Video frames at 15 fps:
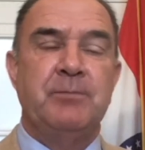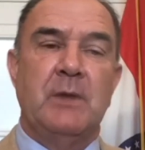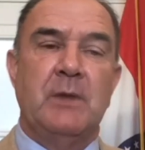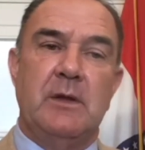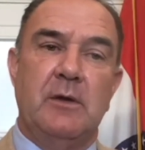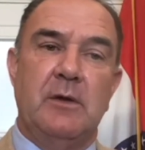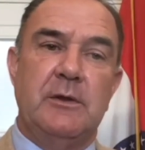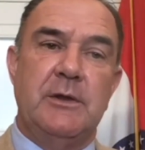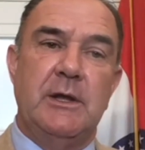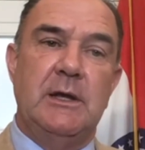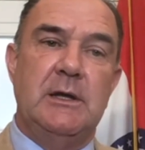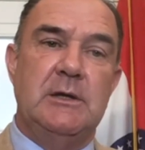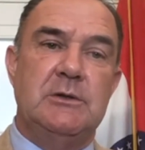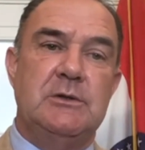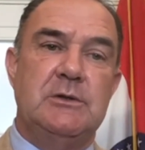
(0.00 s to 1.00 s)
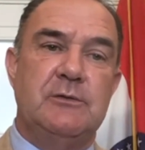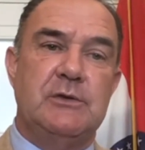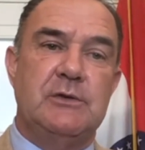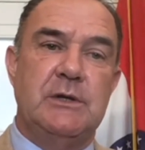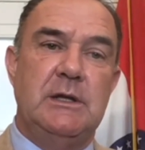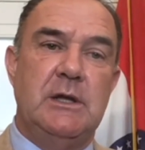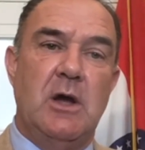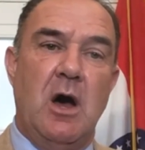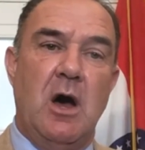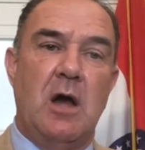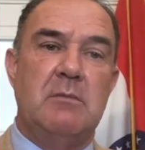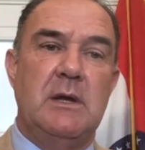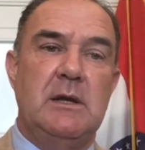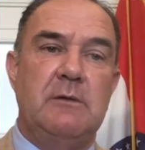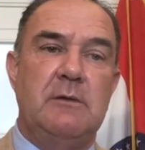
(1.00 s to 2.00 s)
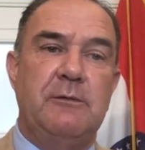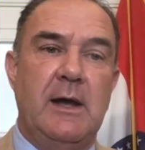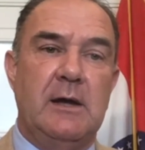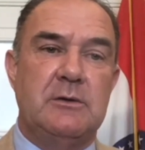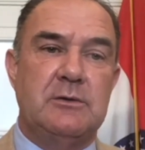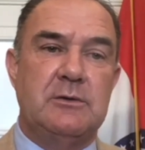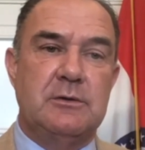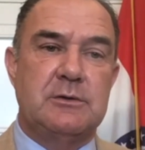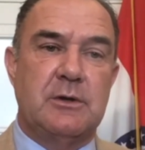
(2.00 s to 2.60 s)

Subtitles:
The other thing is you've seen the auto manufacturers